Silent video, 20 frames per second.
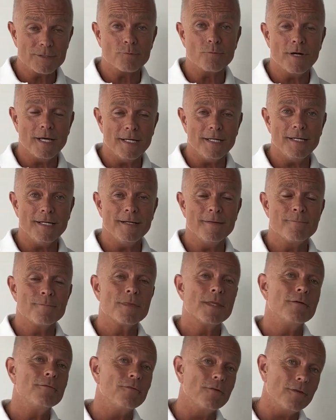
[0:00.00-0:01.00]
ready
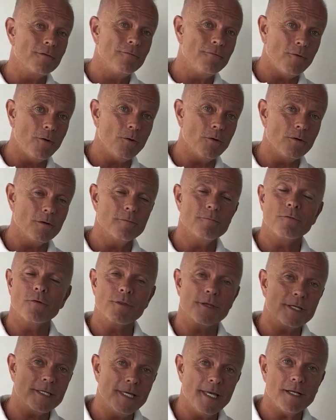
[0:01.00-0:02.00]
for the fall, for
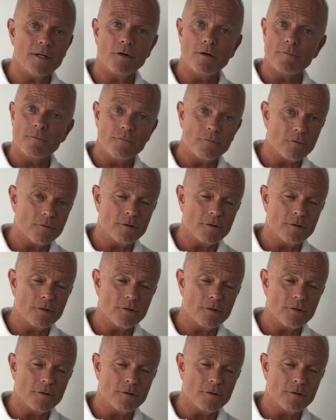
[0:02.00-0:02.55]
the kickoff,